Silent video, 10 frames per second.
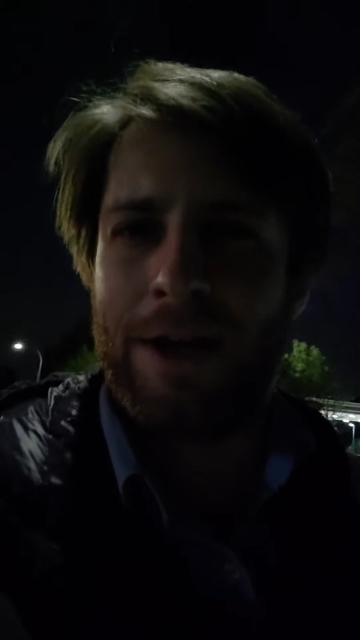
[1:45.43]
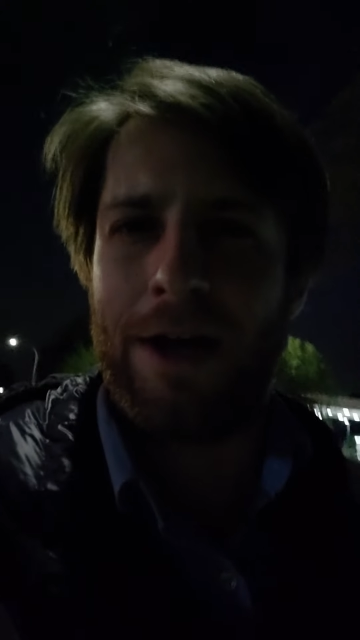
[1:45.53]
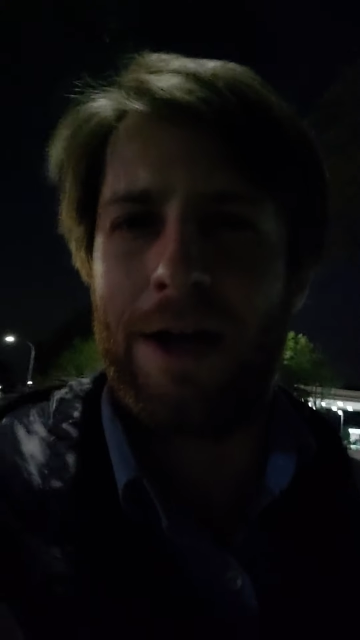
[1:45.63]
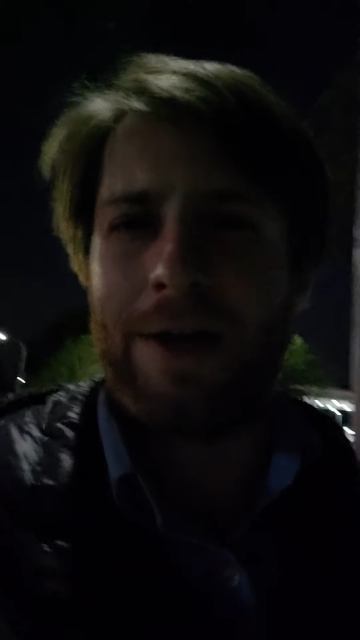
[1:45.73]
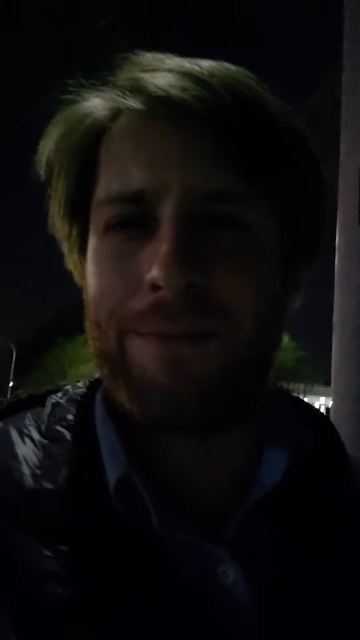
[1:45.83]

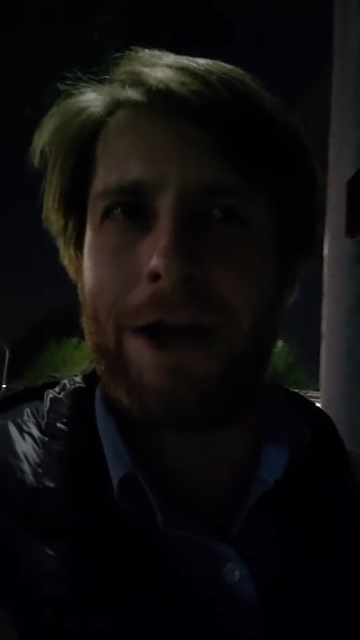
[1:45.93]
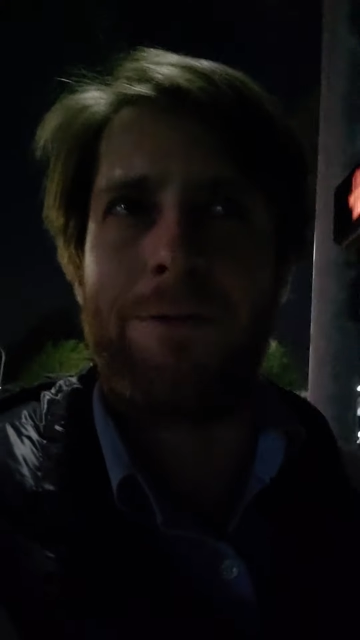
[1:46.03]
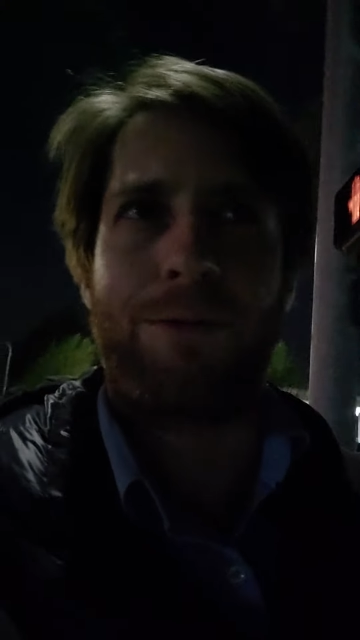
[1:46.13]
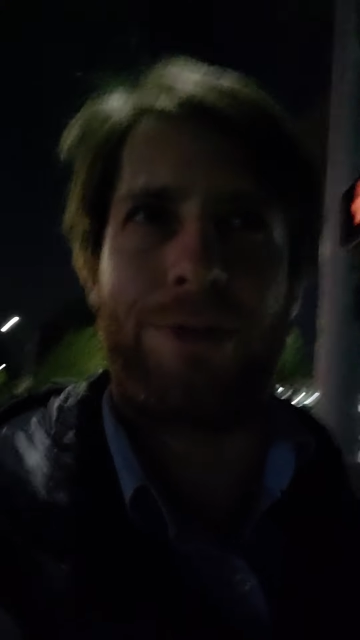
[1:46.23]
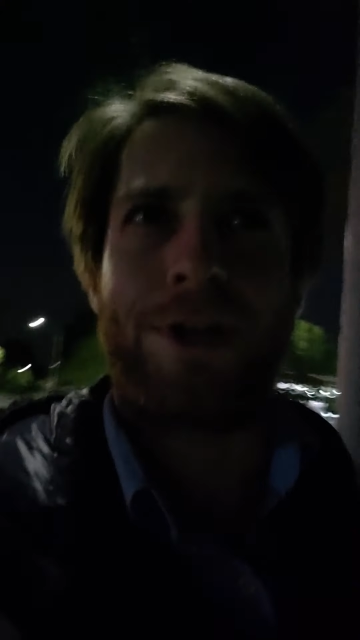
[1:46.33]
I
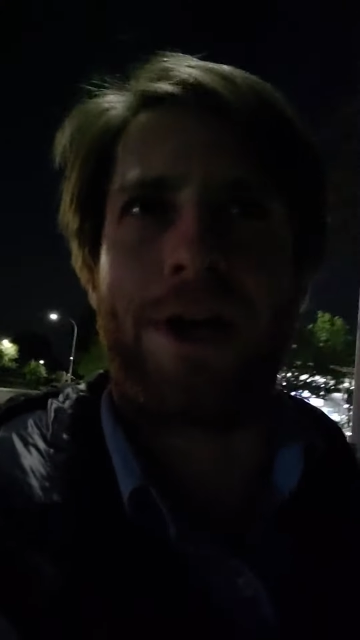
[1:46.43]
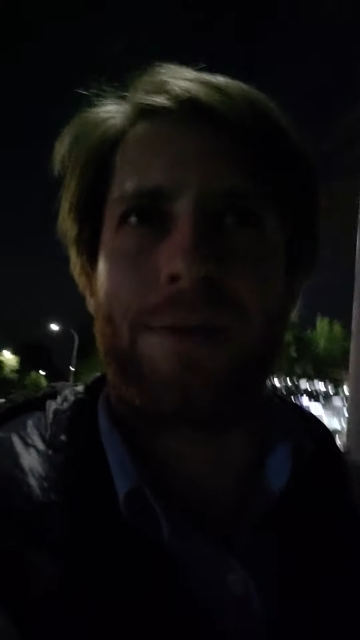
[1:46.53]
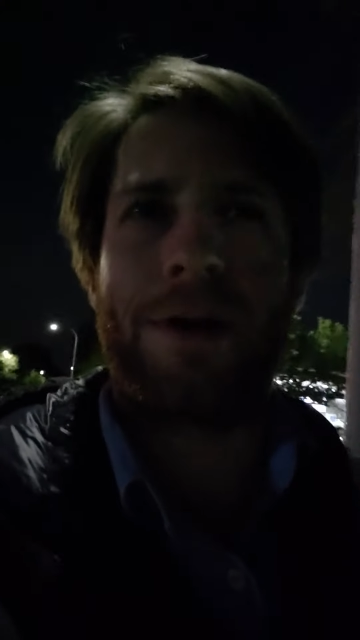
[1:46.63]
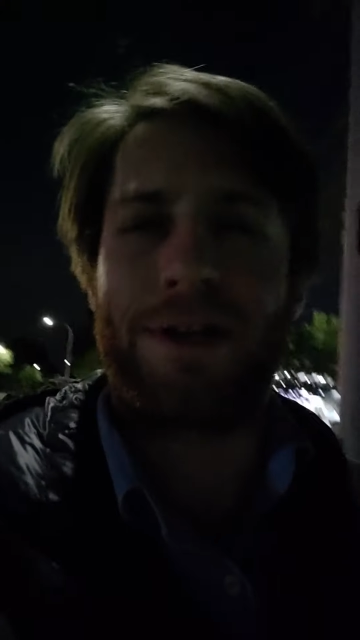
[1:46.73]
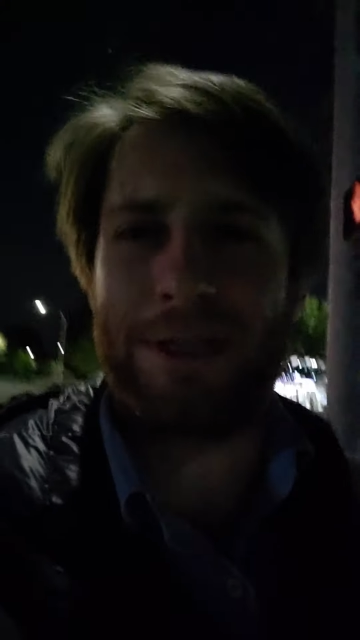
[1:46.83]
won't really talk
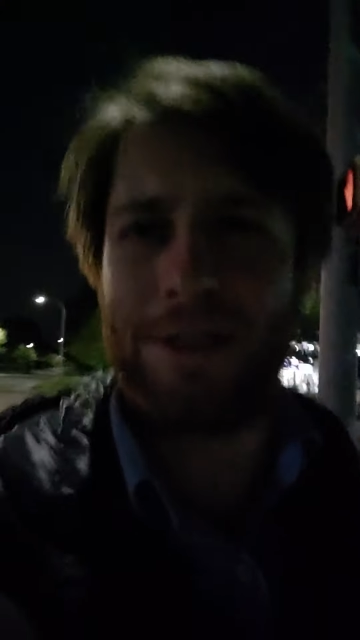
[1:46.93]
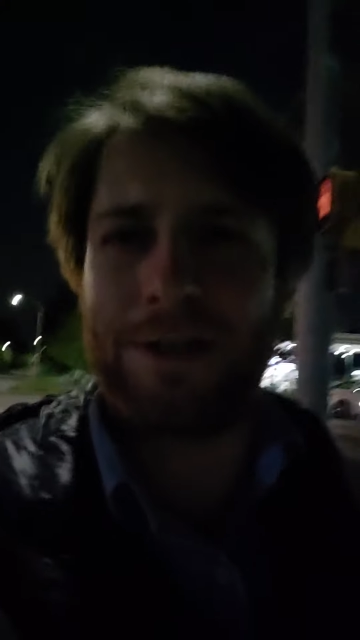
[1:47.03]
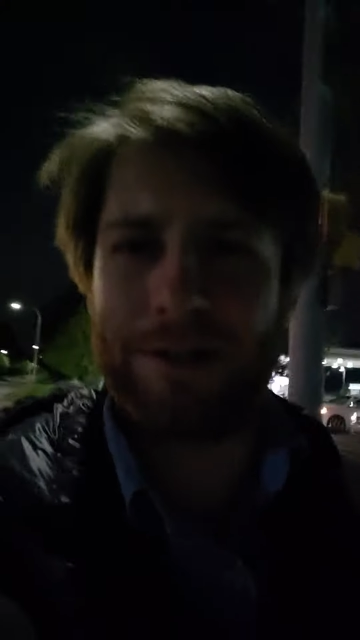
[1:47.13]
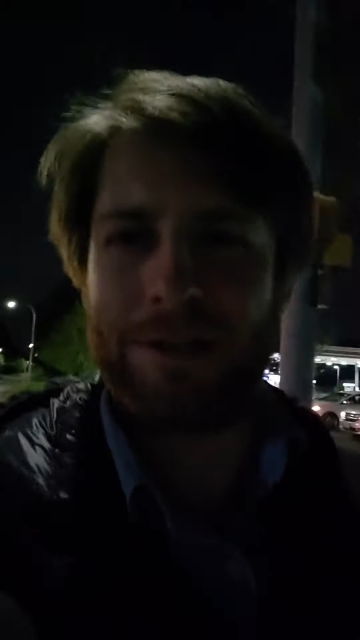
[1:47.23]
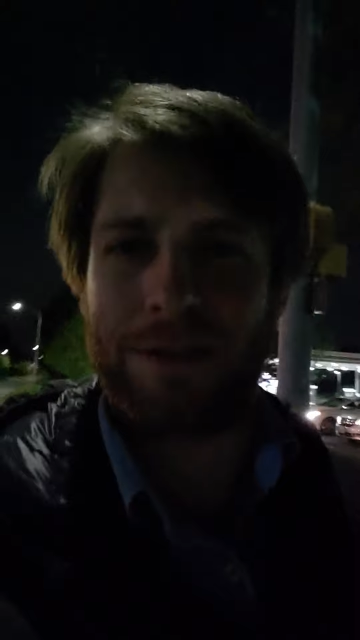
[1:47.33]
about it
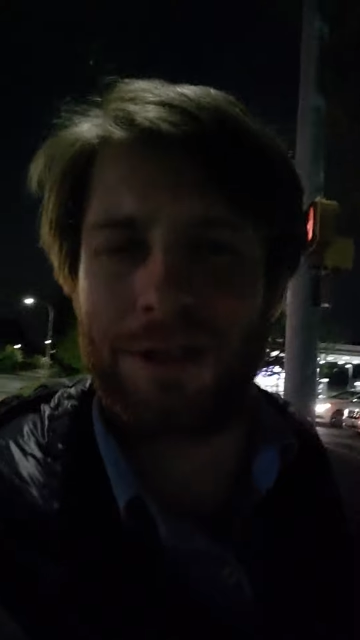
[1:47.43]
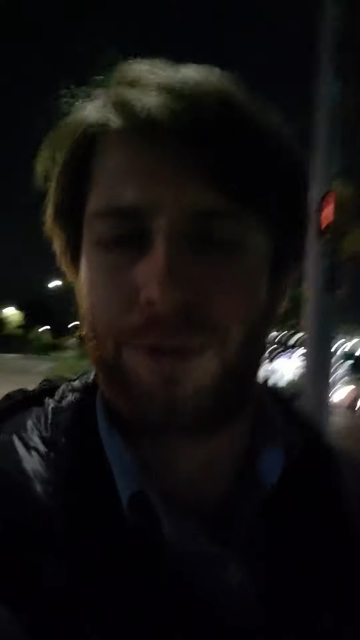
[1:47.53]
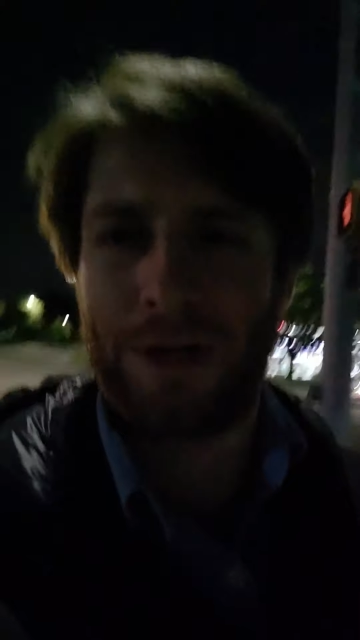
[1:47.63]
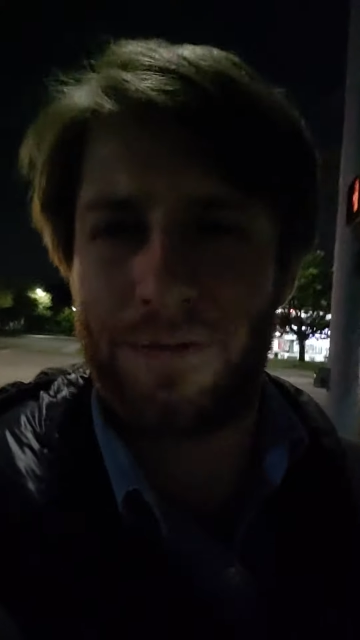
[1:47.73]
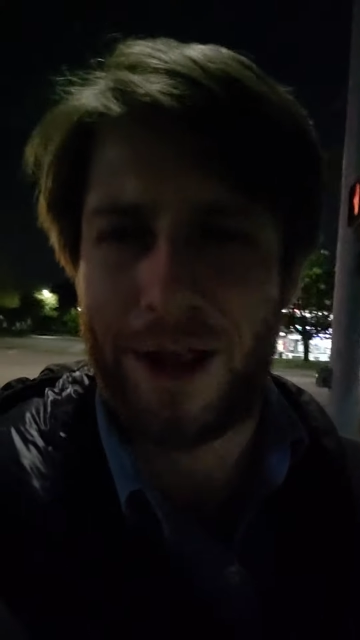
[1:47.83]
here. It's
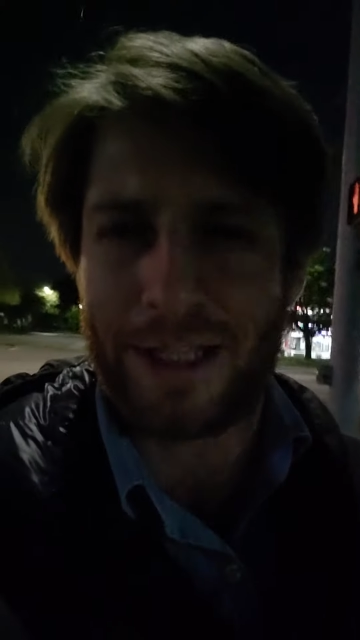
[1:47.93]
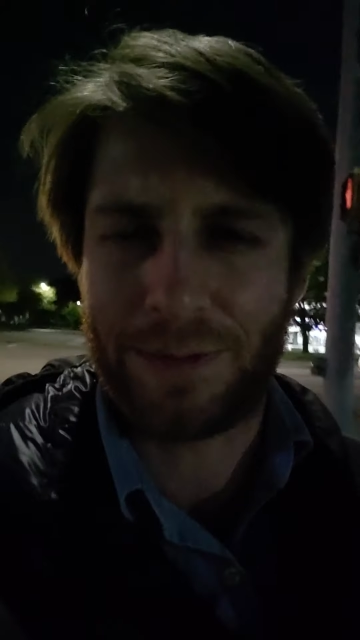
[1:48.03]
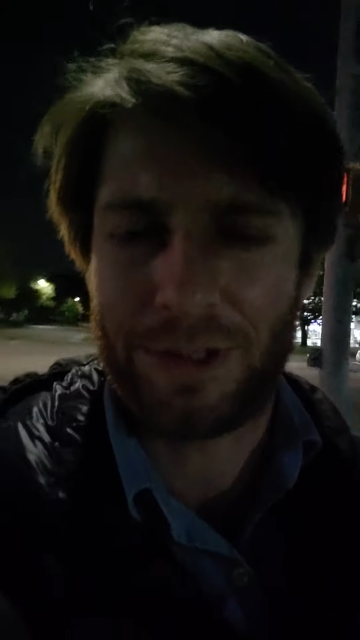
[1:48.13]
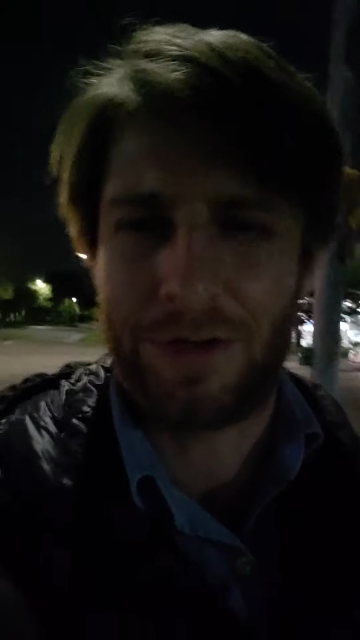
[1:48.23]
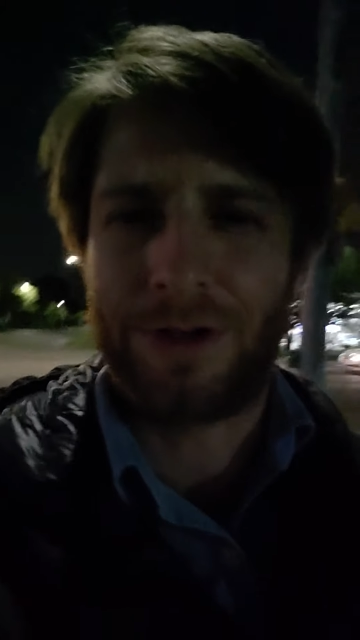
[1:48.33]
pretty advanced
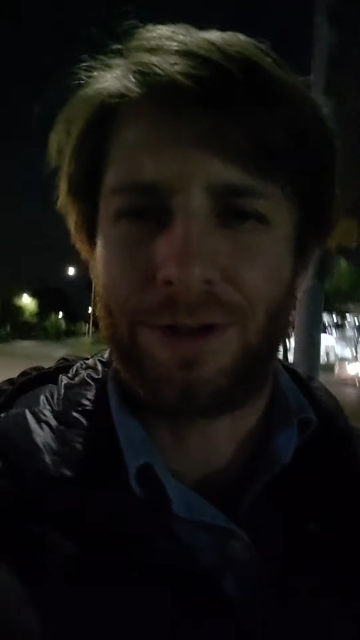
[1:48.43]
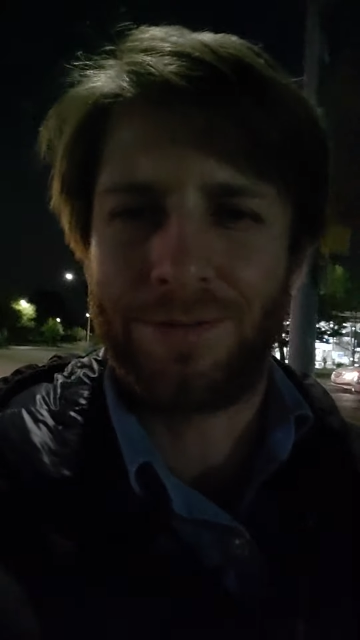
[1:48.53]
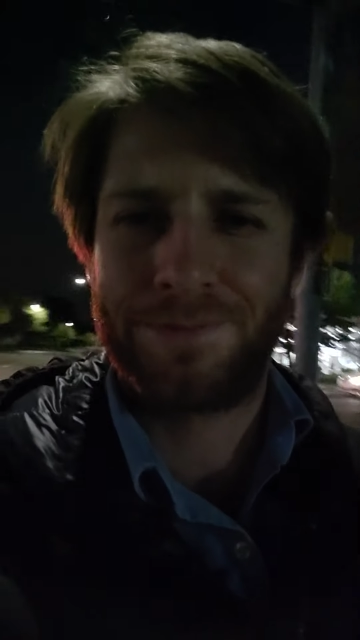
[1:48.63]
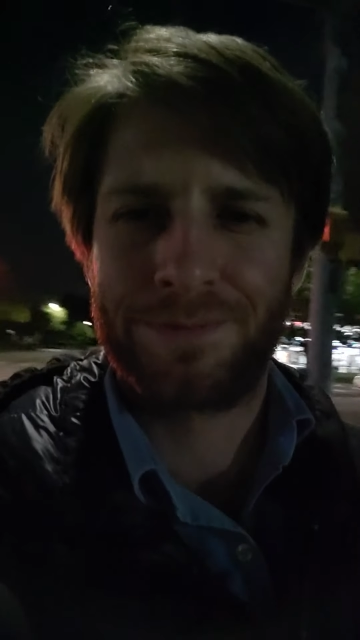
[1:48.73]
material.